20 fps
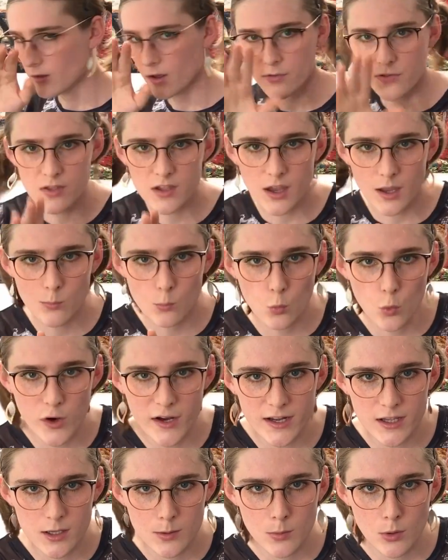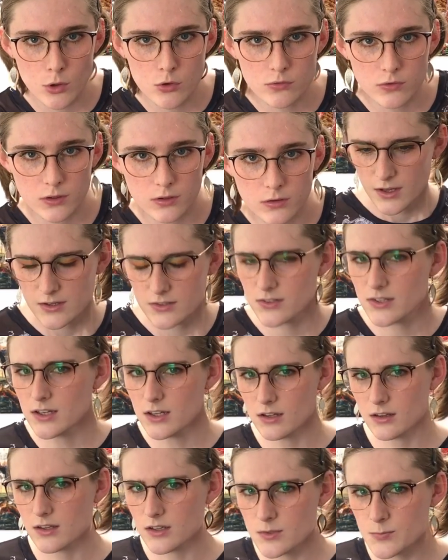I think I'm winning him over. See,
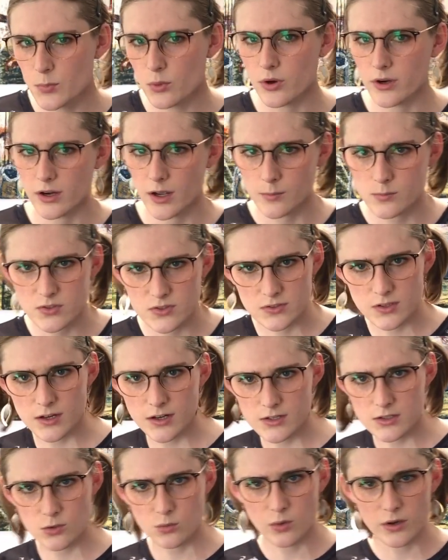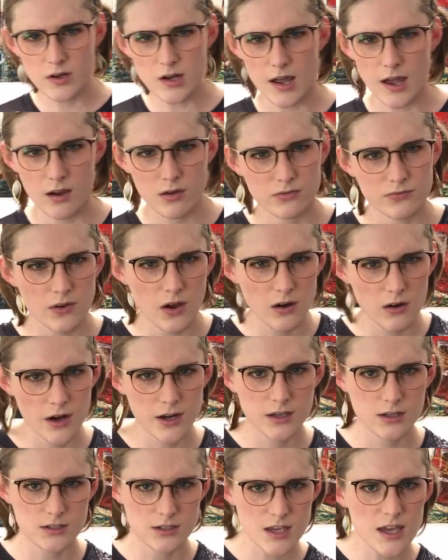at this point, I'm starting to wonder how far I
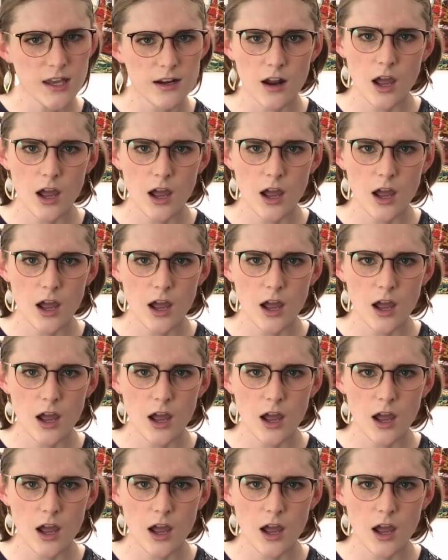can get.